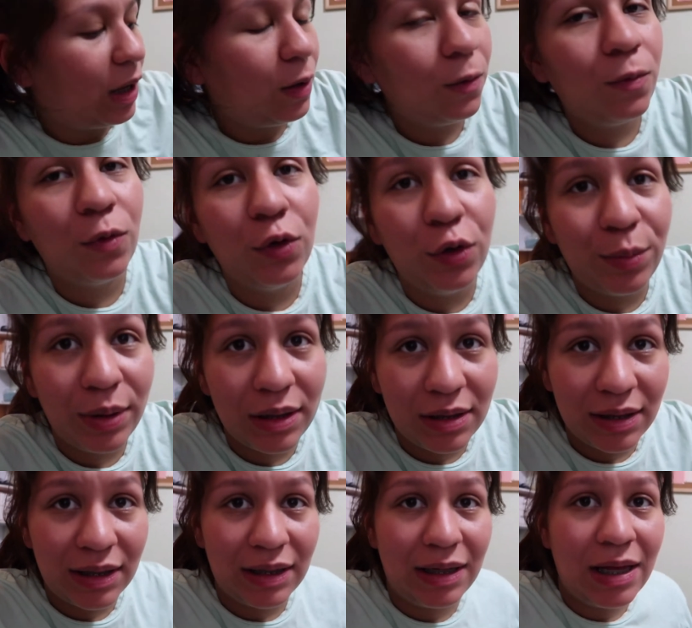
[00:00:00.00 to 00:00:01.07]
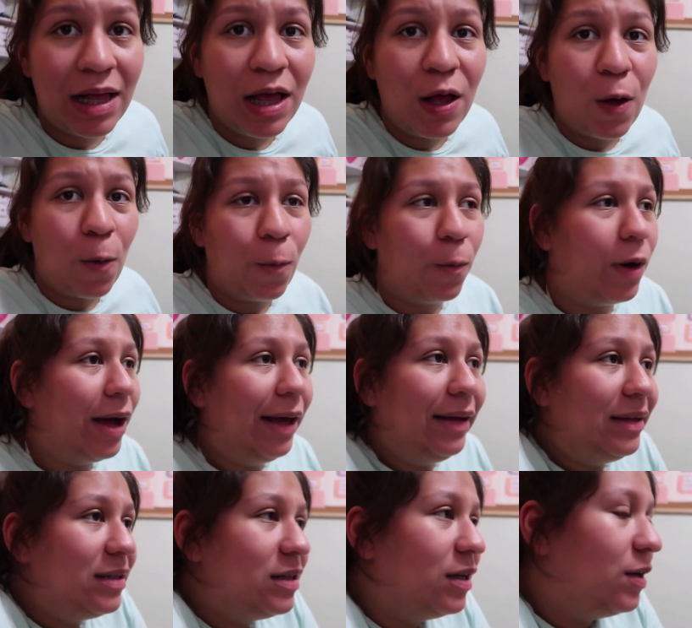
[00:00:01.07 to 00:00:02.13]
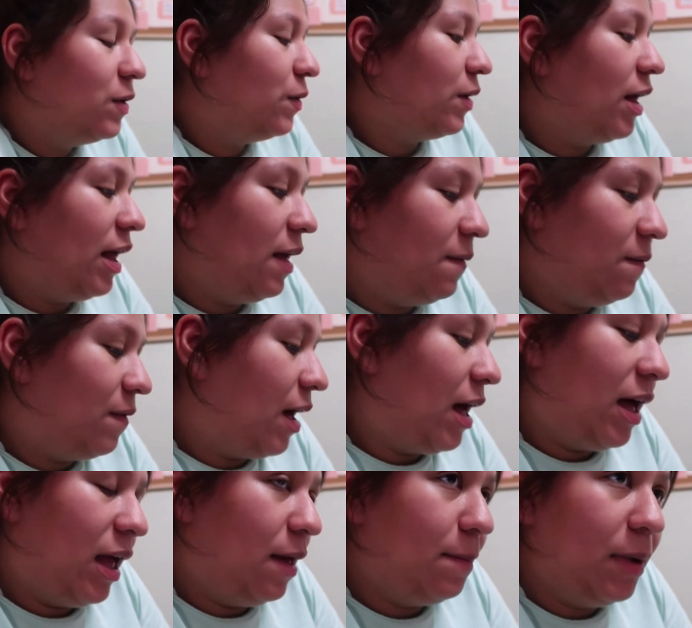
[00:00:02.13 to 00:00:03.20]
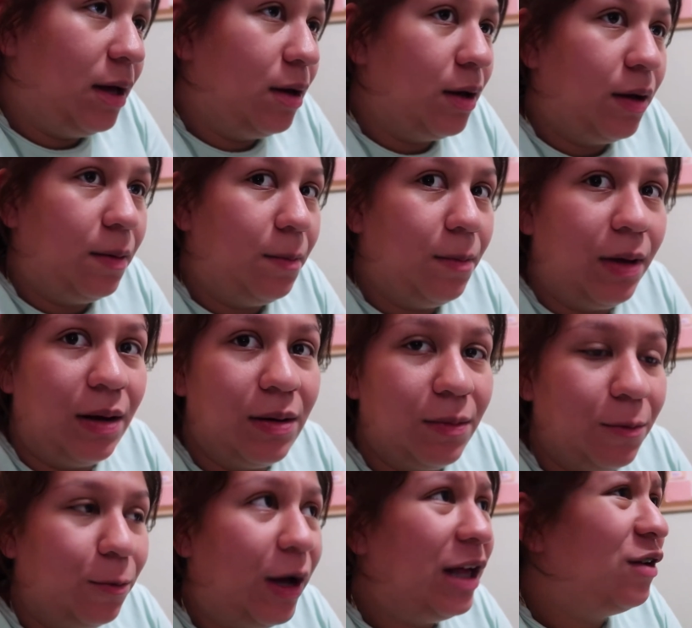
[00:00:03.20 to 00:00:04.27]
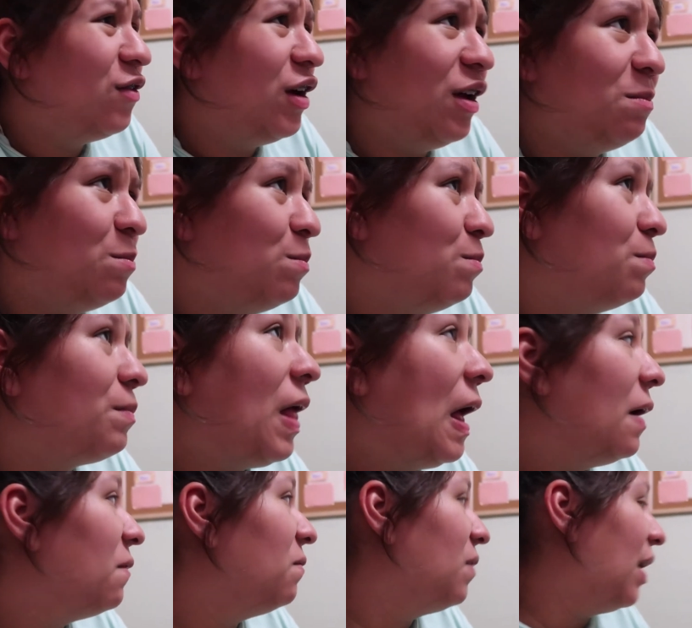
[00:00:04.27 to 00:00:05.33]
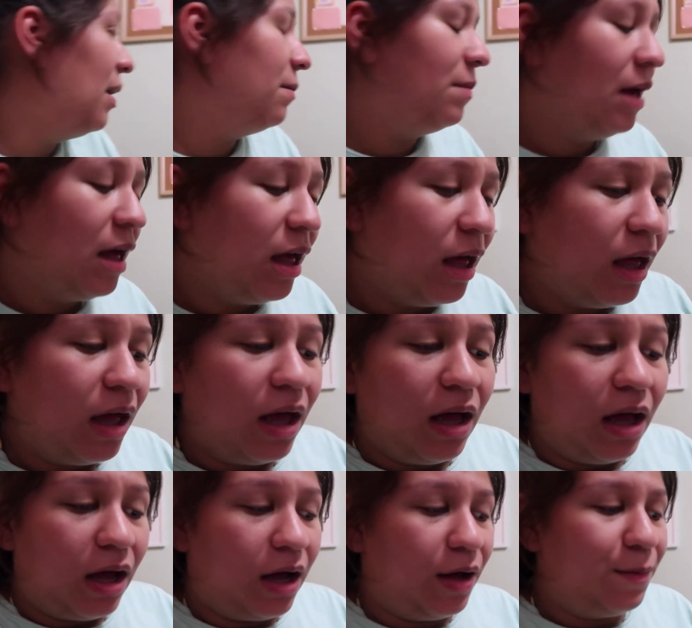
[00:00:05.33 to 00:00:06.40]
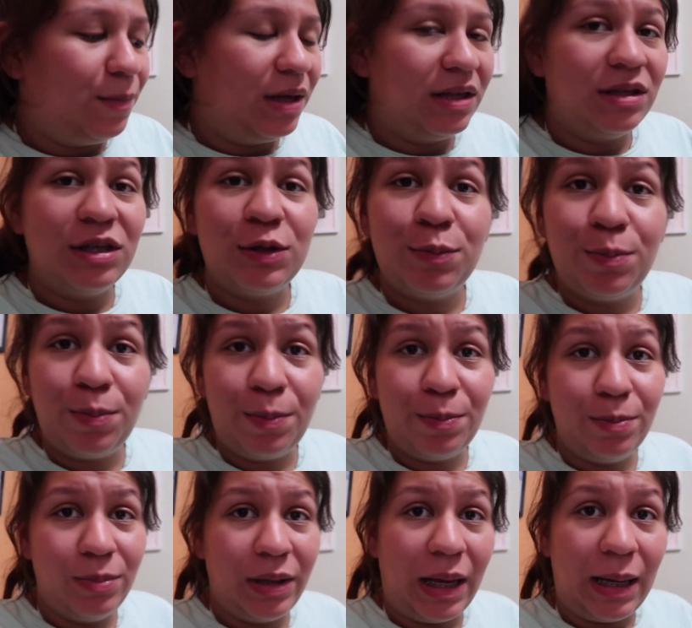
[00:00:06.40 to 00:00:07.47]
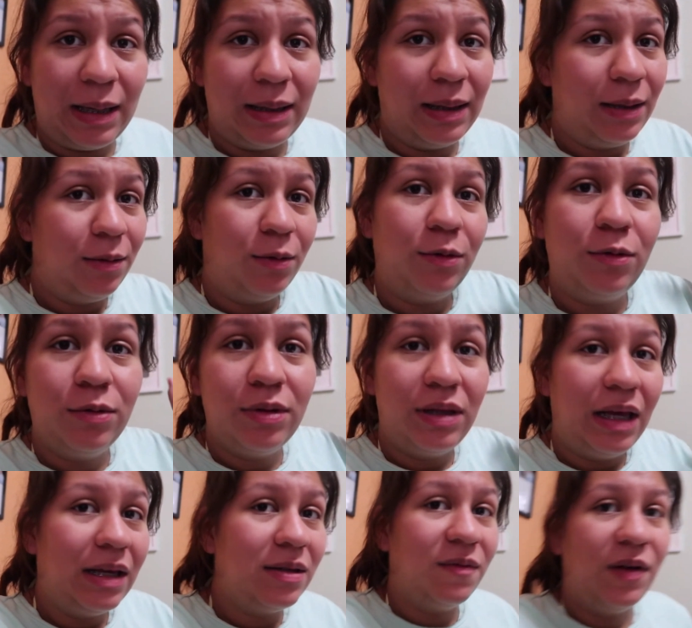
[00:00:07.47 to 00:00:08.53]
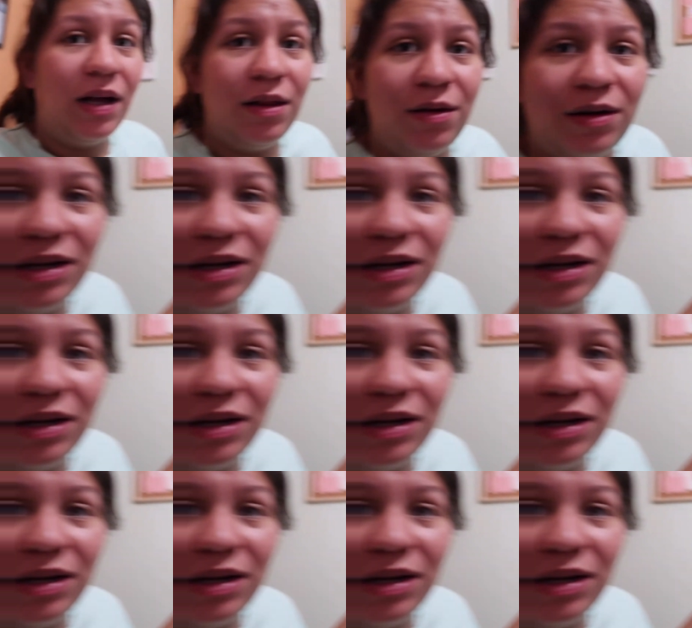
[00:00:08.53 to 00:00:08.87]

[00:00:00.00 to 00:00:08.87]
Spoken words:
whole room is a white gray vibe, and white gray black vibe. It's like little things of color,